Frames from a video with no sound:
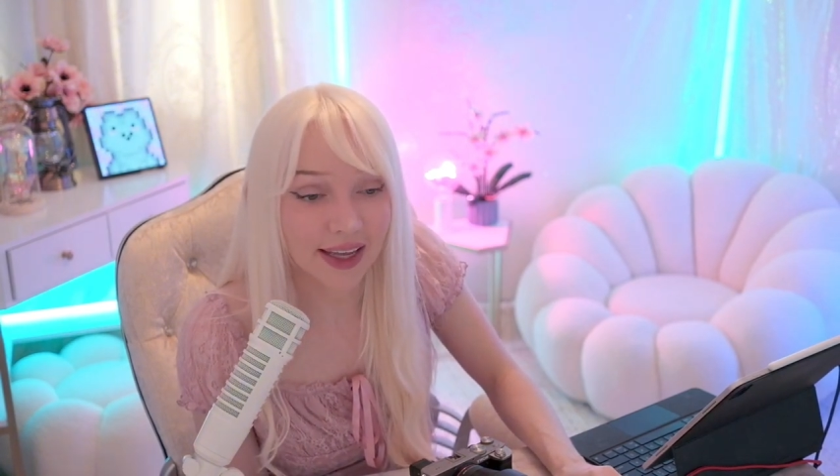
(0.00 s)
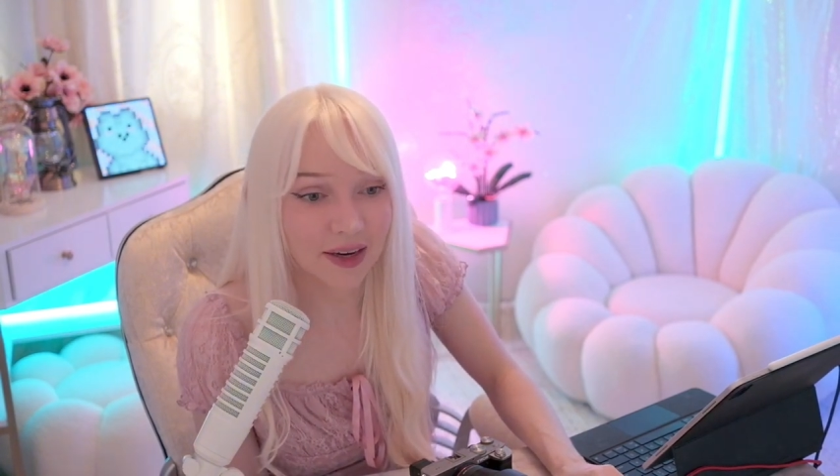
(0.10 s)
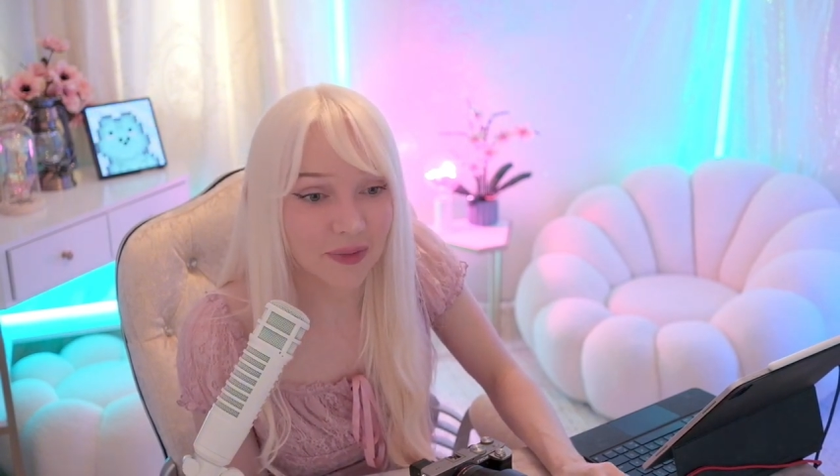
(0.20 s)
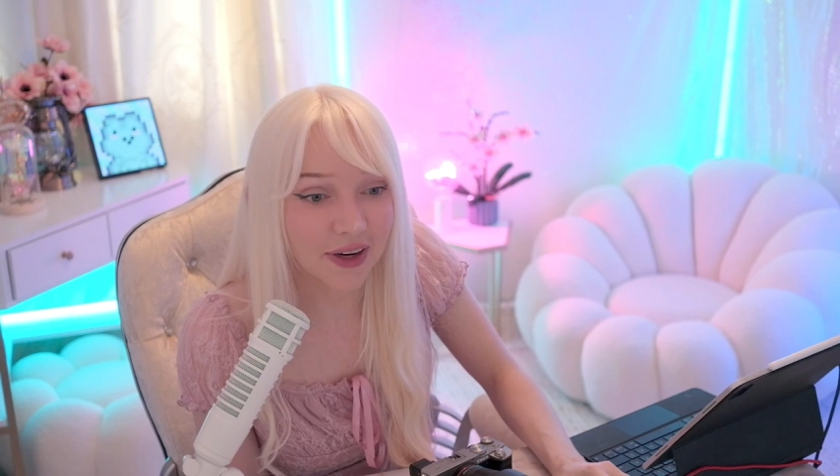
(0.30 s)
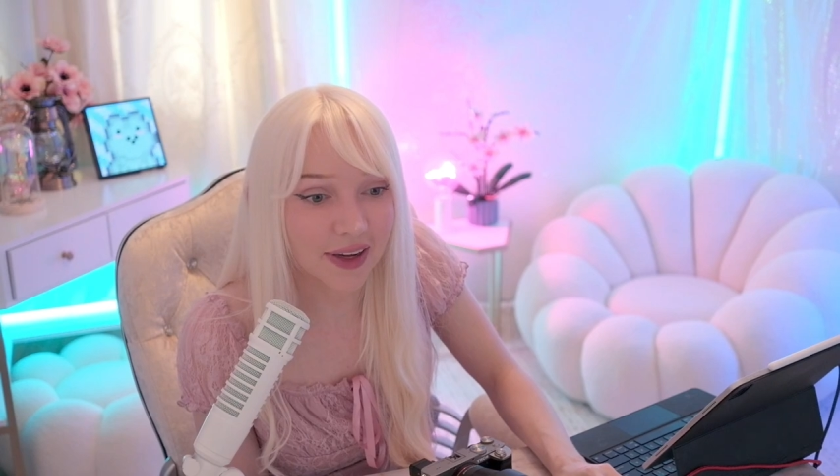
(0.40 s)

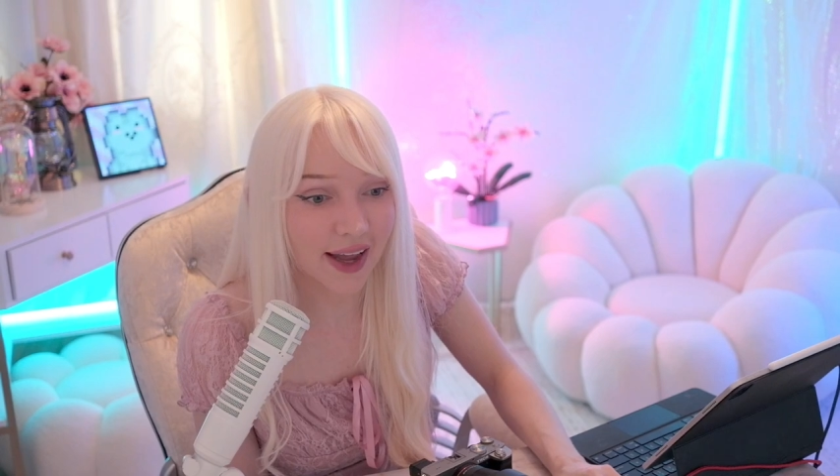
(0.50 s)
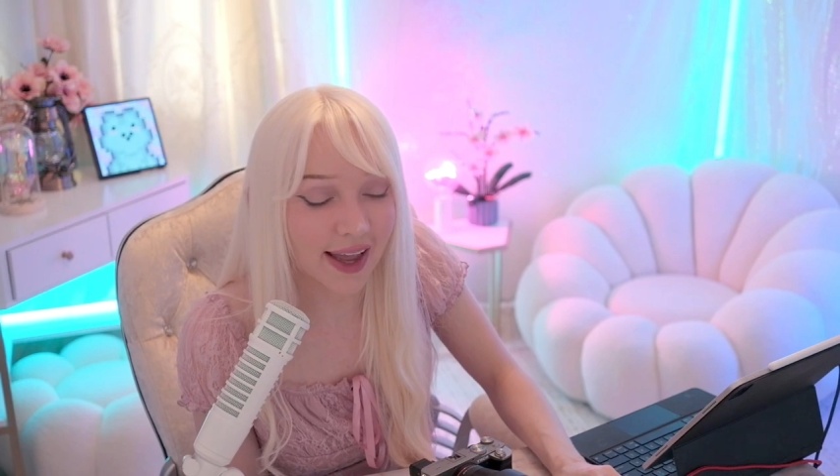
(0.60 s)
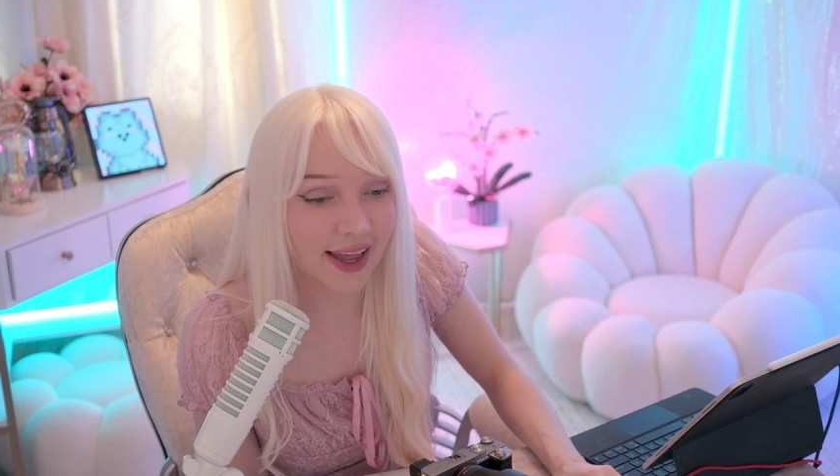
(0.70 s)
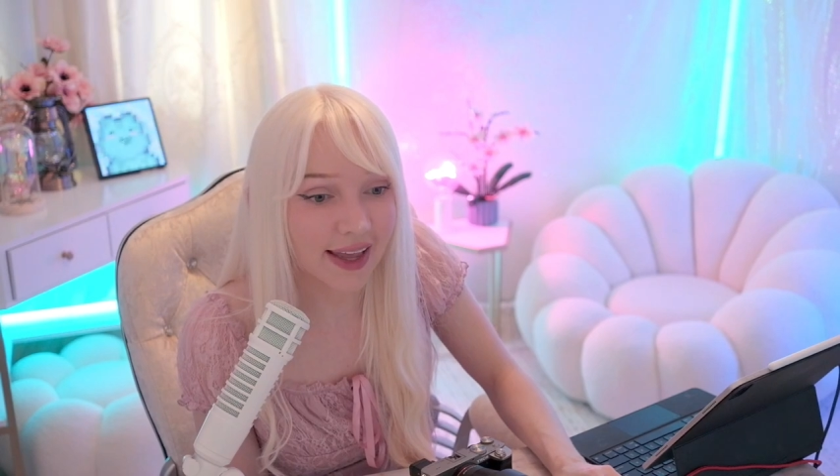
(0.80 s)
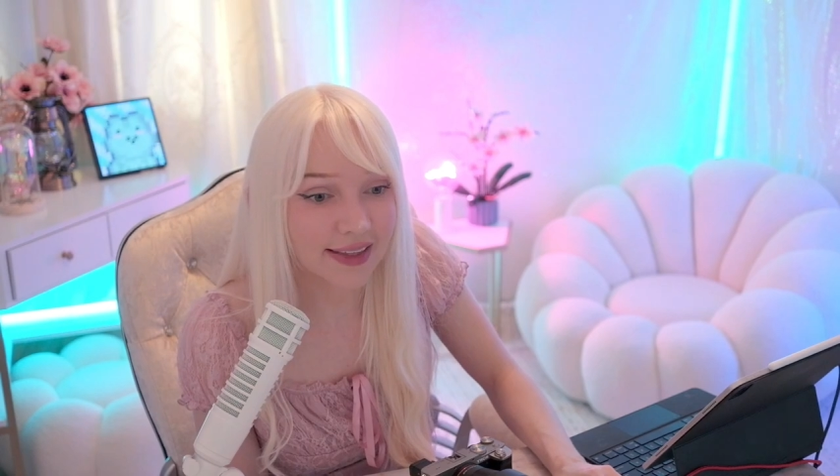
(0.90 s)
camera
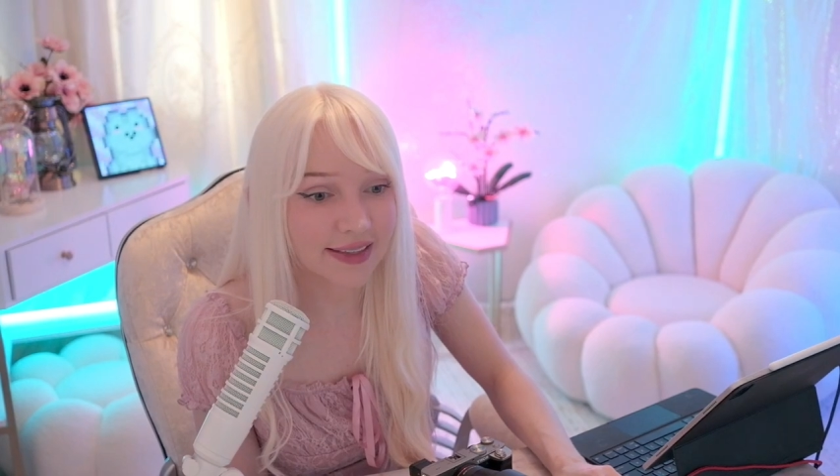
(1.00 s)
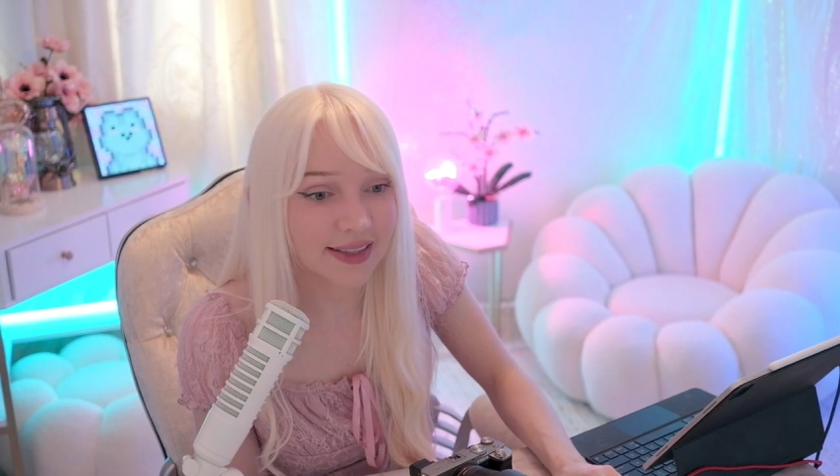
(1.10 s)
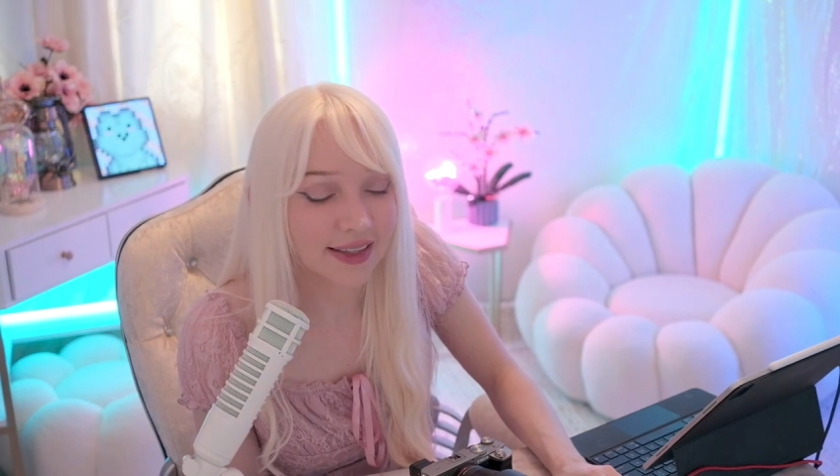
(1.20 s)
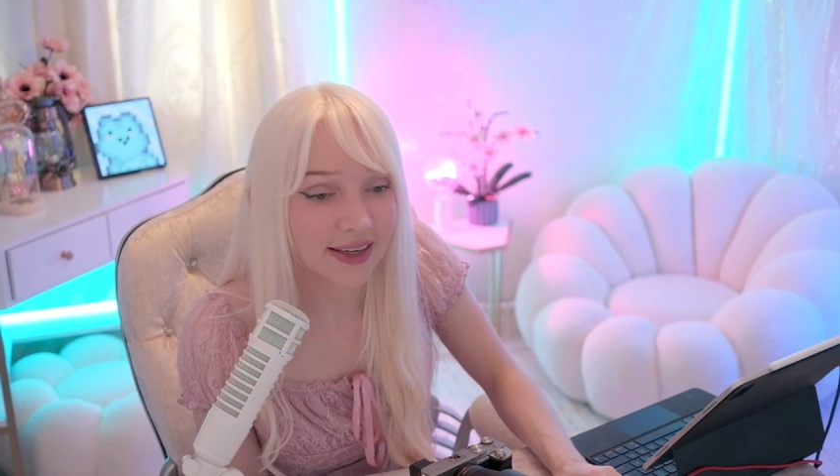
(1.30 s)
and